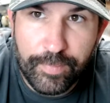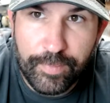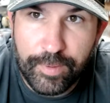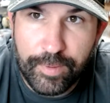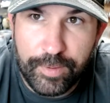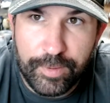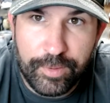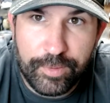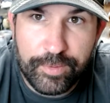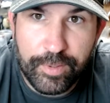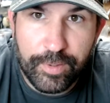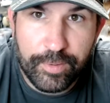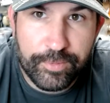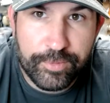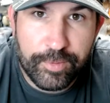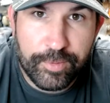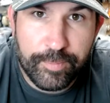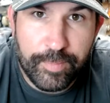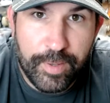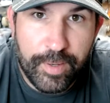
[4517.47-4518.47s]
and you tell
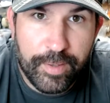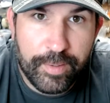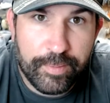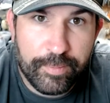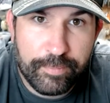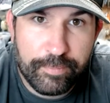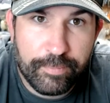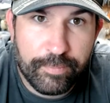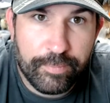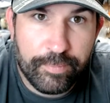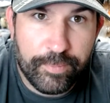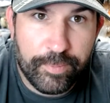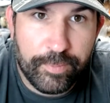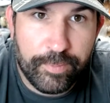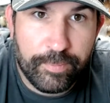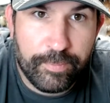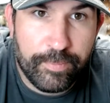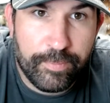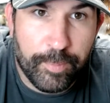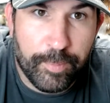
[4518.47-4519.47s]
somebody
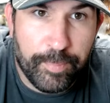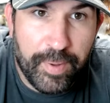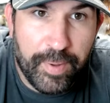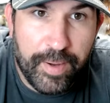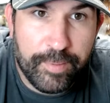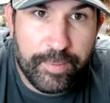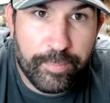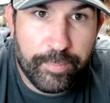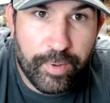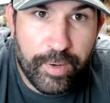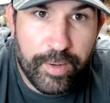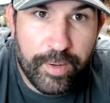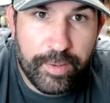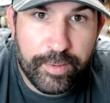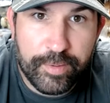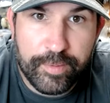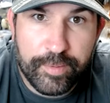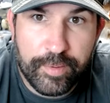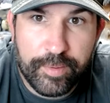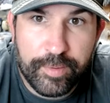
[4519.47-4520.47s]
the paint brand,
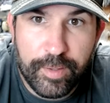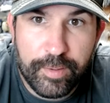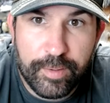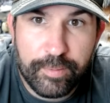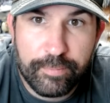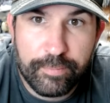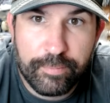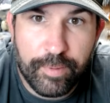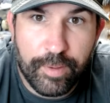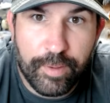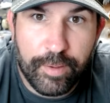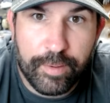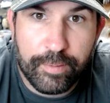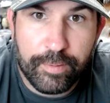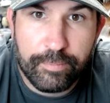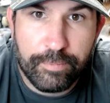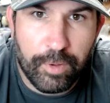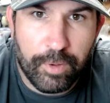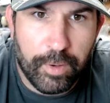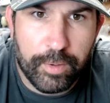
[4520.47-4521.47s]
and then they're like,
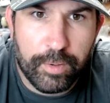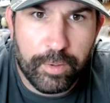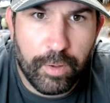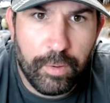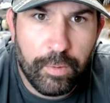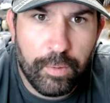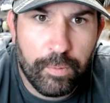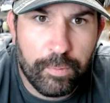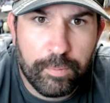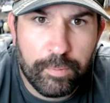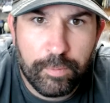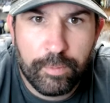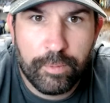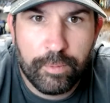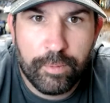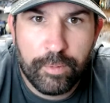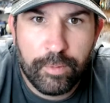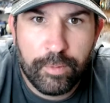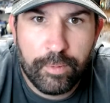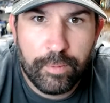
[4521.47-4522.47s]
oh,
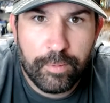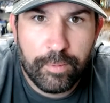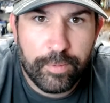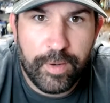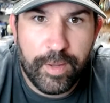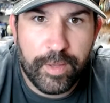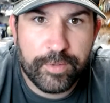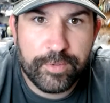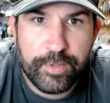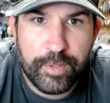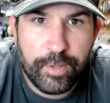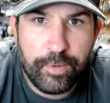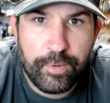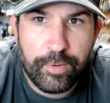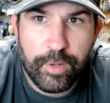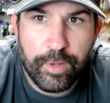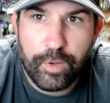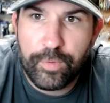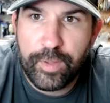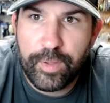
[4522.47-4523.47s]
the next thing you
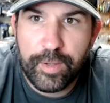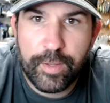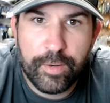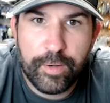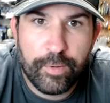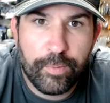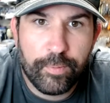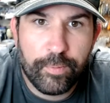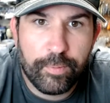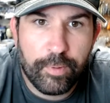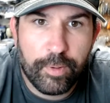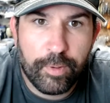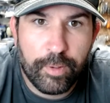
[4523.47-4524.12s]
know, they get on